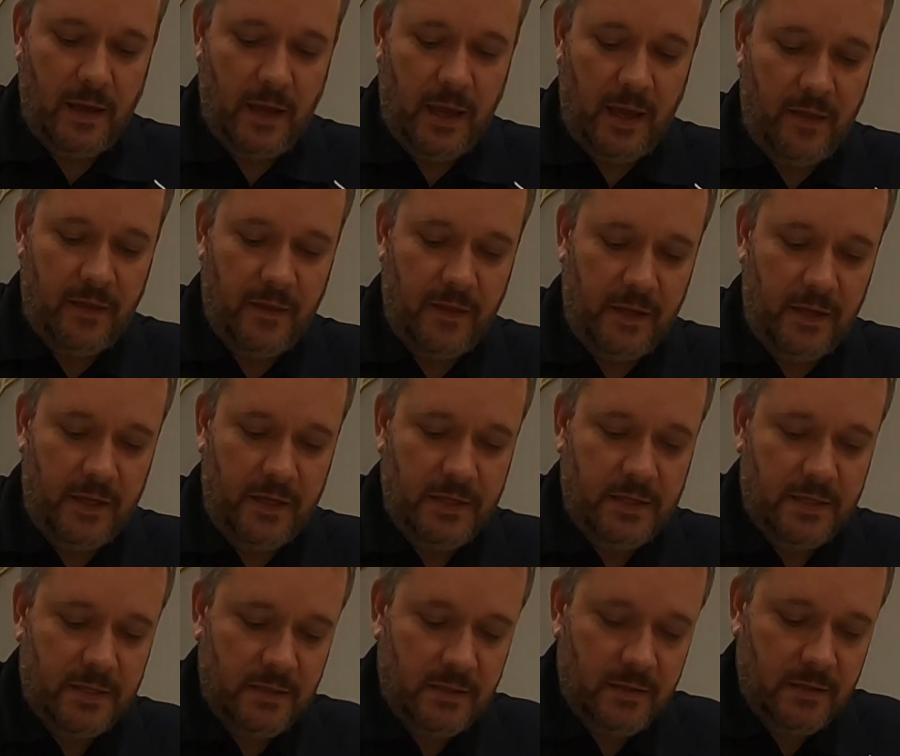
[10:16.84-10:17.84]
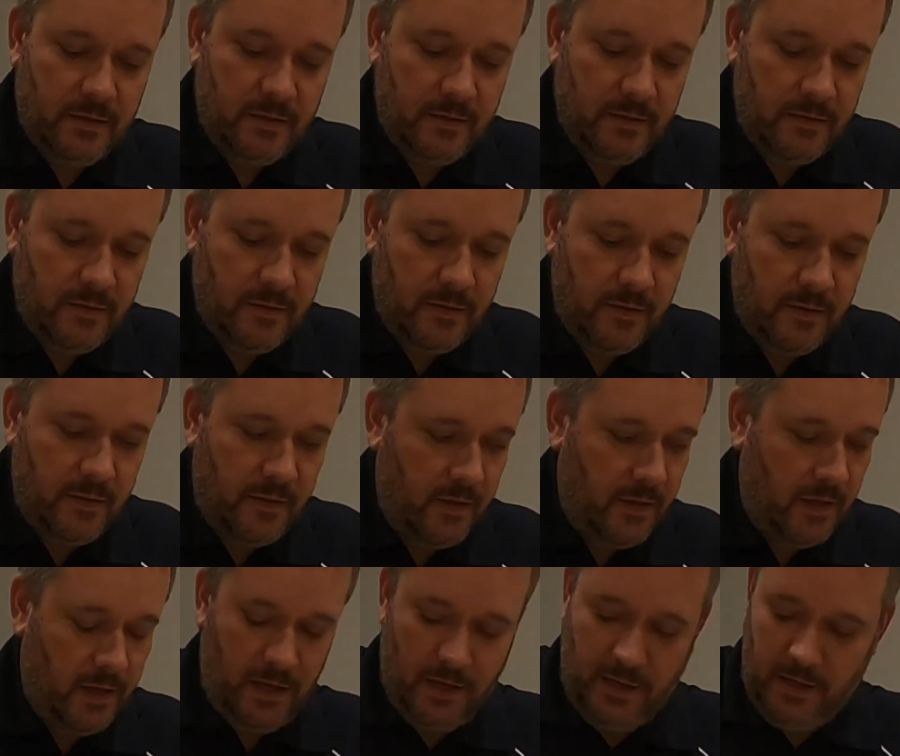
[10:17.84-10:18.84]
at these,
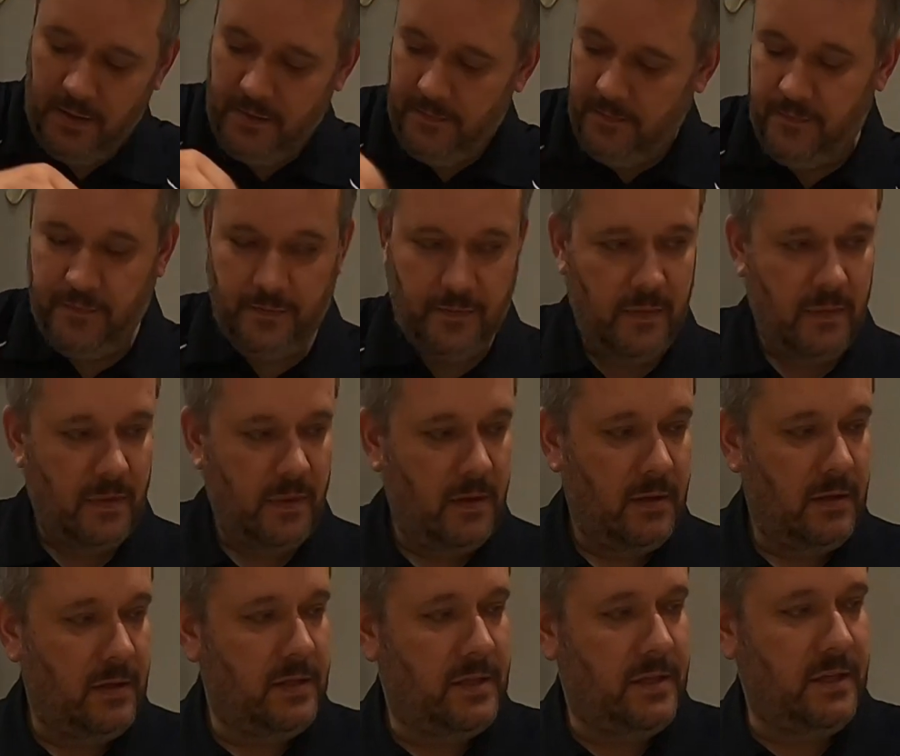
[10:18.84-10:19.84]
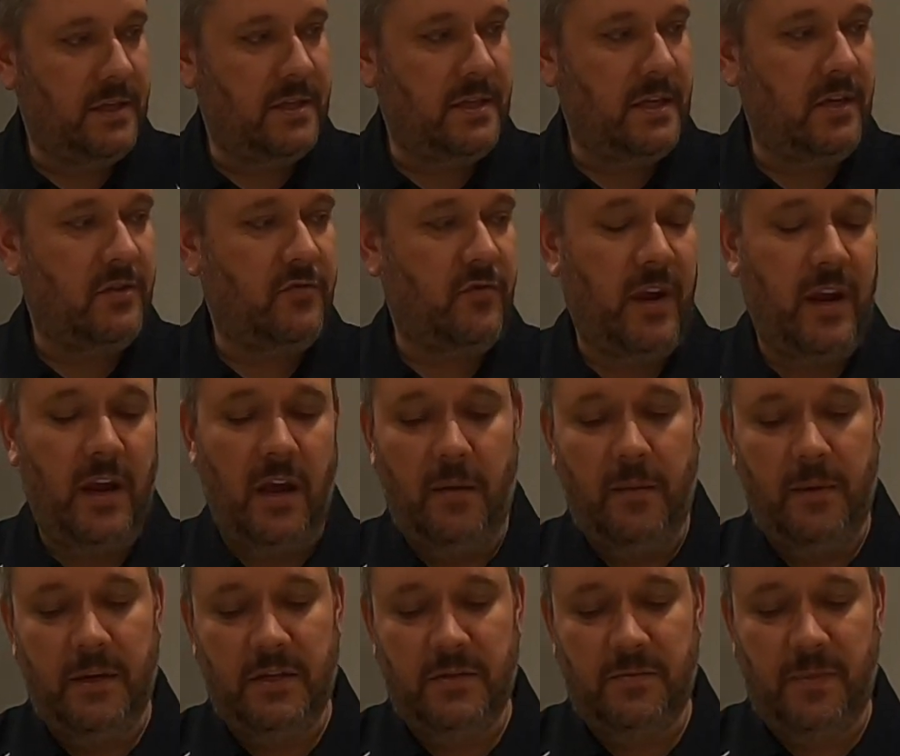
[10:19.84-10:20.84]
the success rate
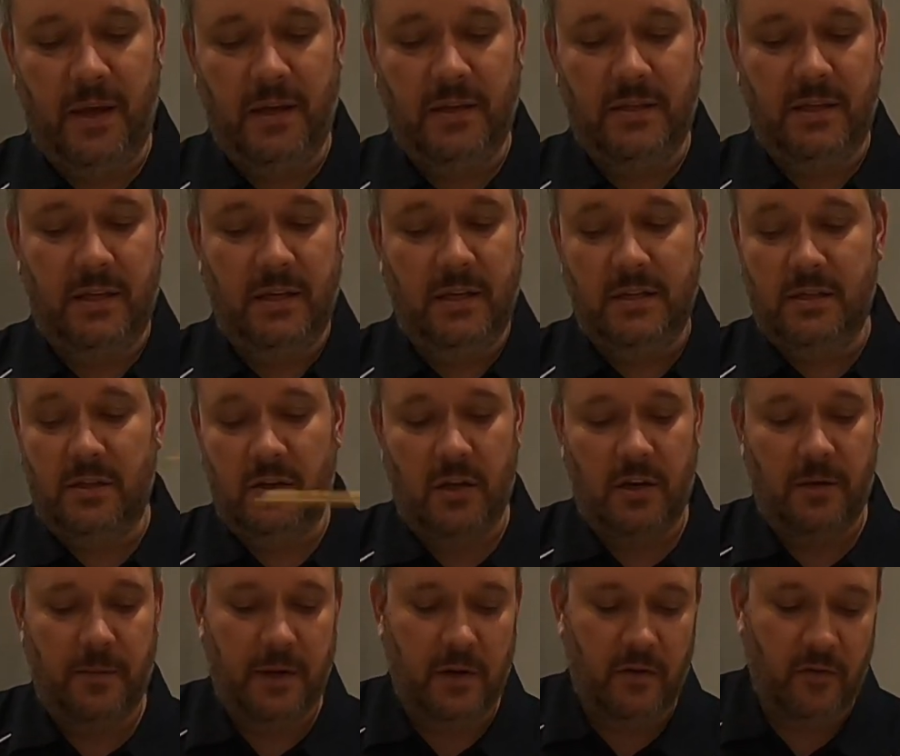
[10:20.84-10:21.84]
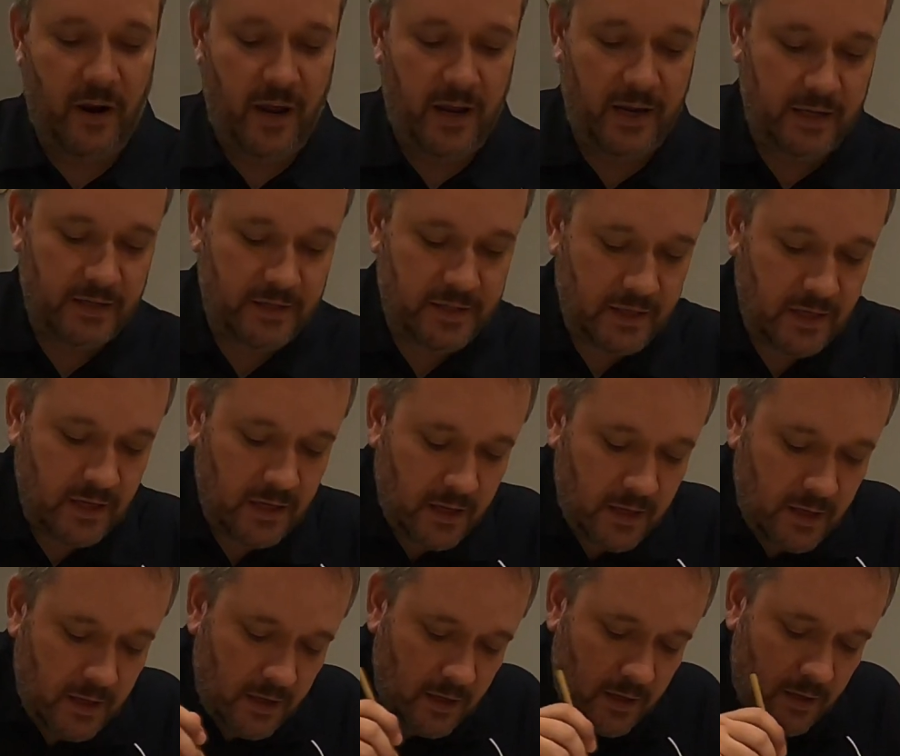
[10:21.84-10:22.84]
I'm expecting isn't going to be great,
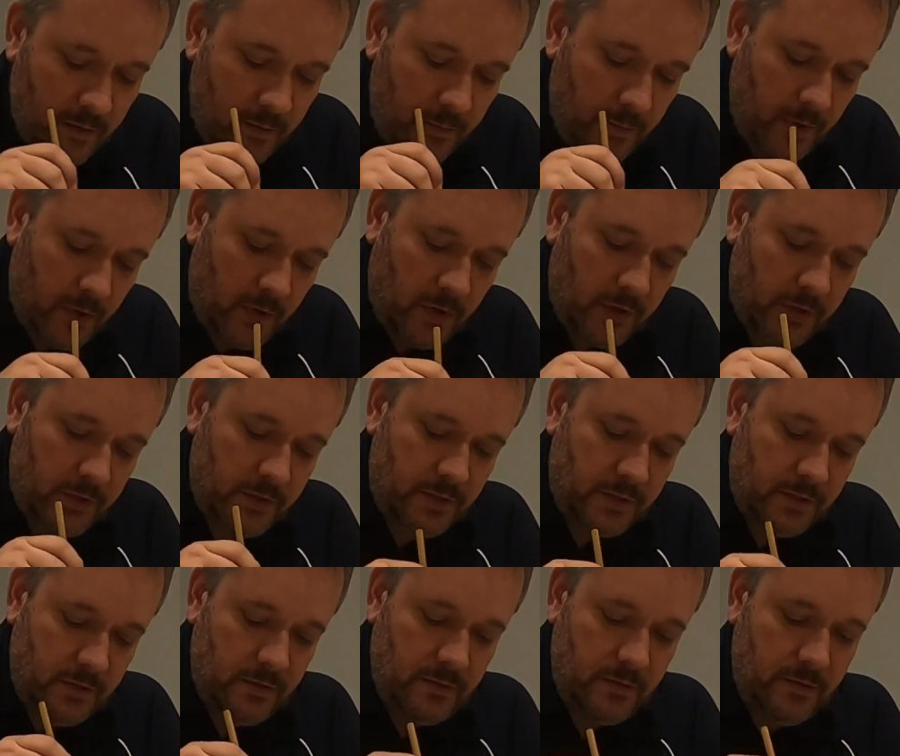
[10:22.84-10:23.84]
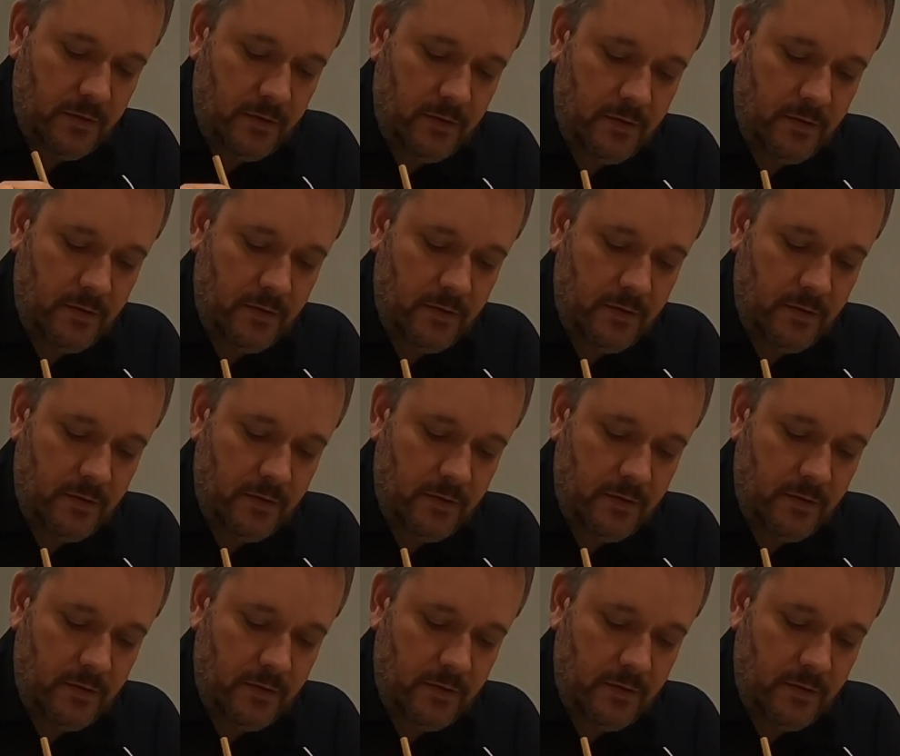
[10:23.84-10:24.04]
because